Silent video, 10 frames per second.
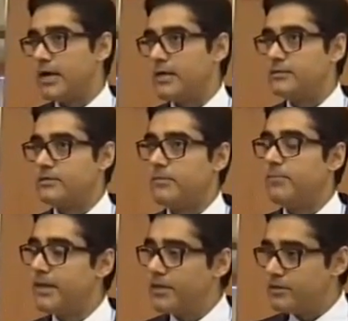last
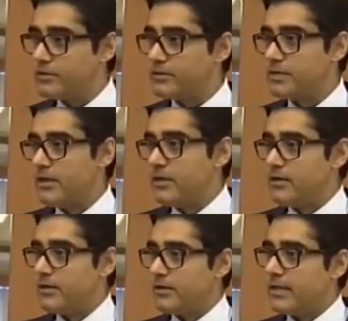many years,
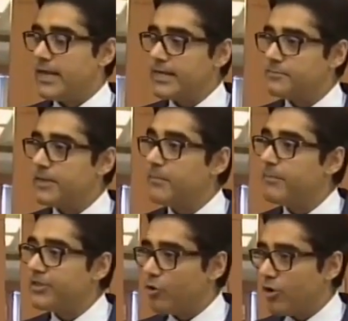there has been a
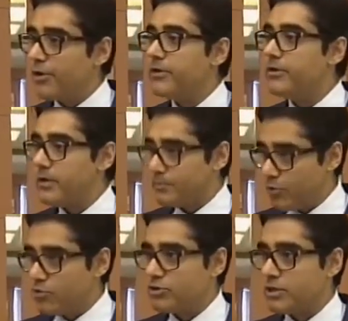methodical
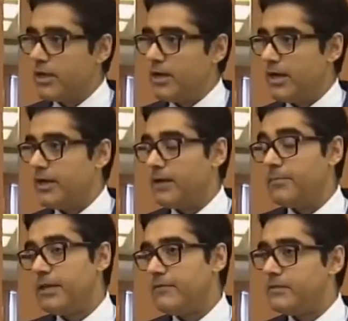approach, and I
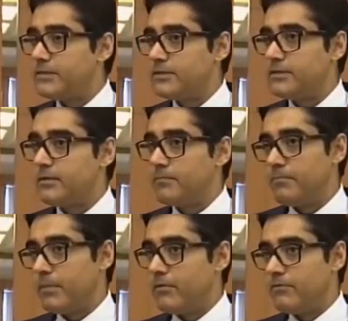believe this is a
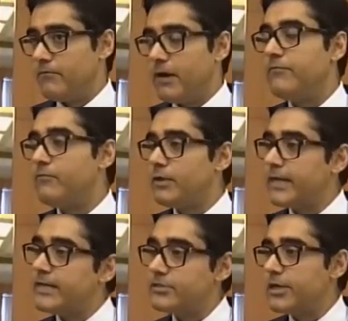wonderful
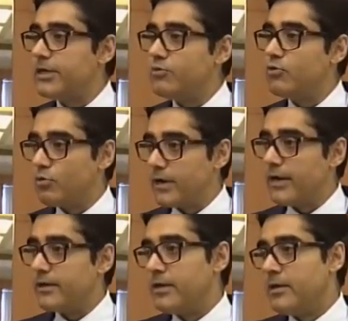case study to look
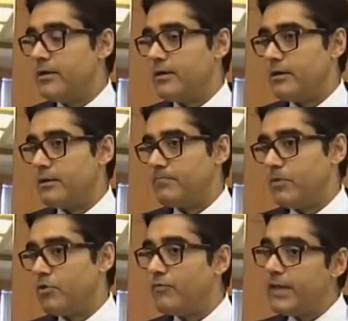at.
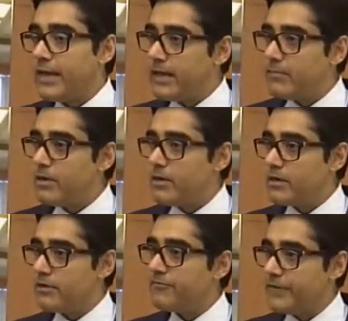We enabled
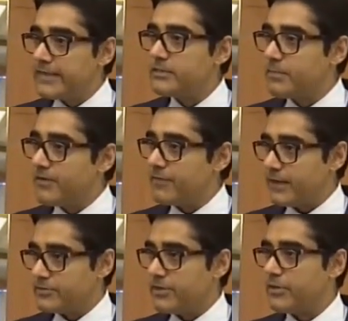a phased
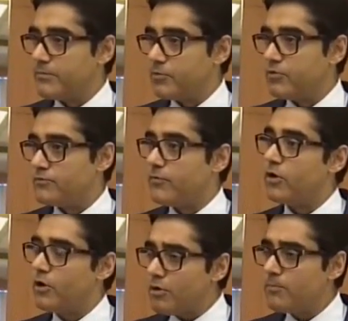manufacturing approach
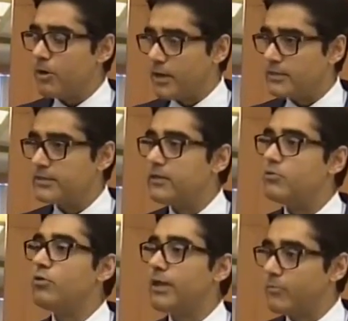for a lot of products,
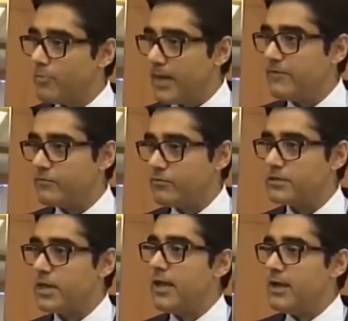including mobile
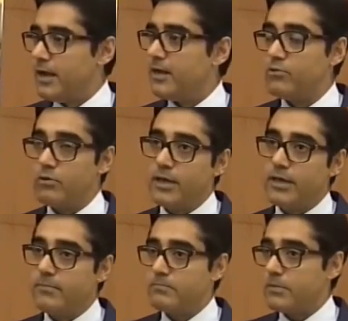phones. And
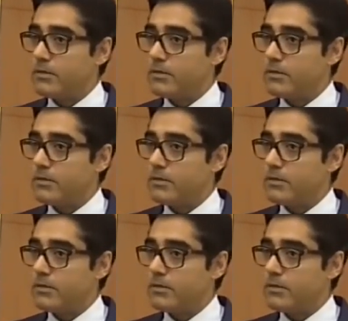today,